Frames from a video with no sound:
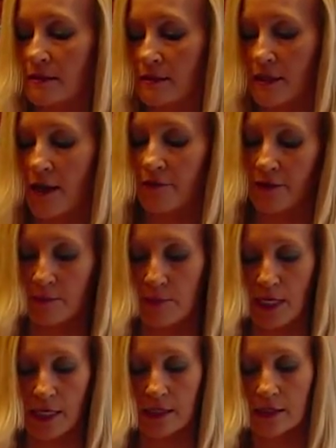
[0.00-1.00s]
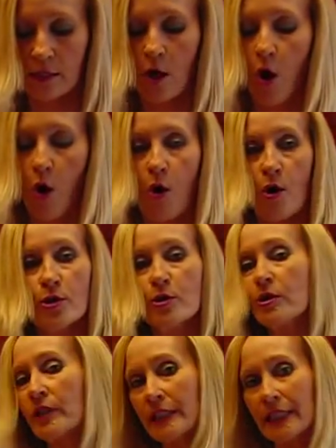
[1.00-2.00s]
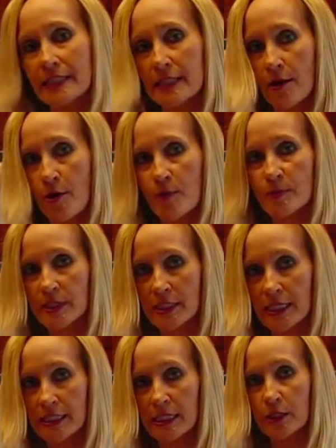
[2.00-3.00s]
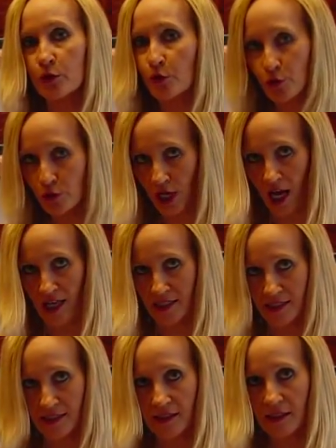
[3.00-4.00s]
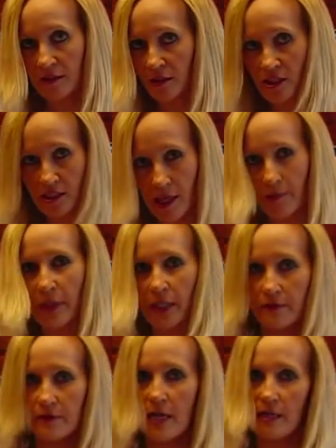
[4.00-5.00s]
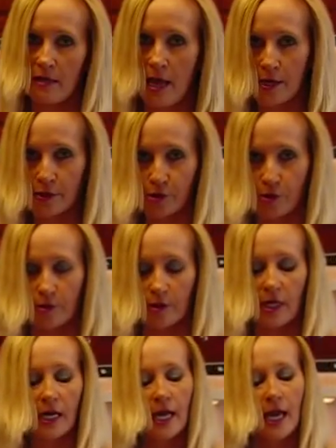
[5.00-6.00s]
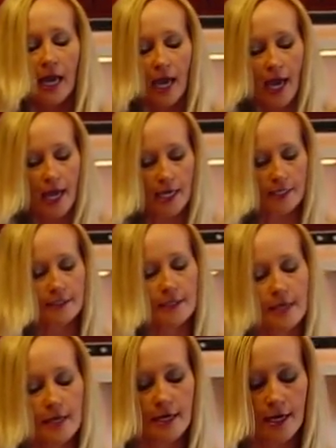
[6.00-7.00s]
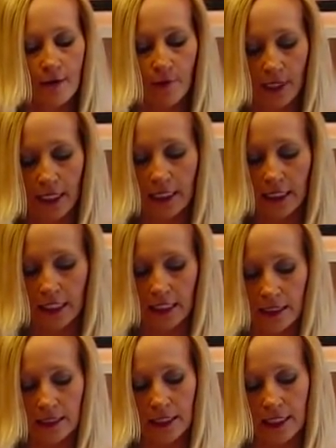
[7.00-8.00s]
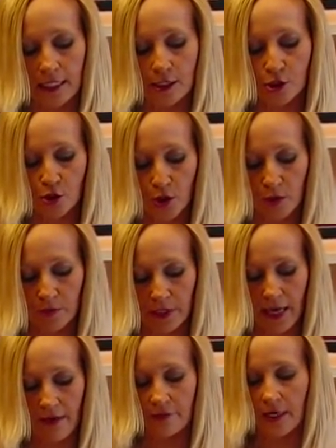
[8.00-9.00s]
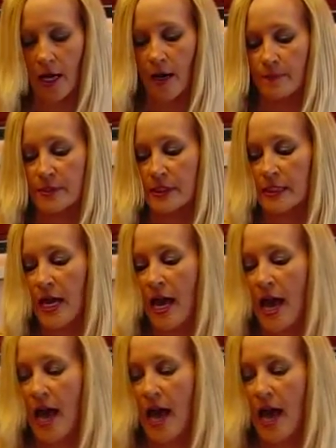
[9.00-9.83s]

stuffing mix, or you could get herb seasoned croutons, just something of that nature. And what I need is two and one half cups,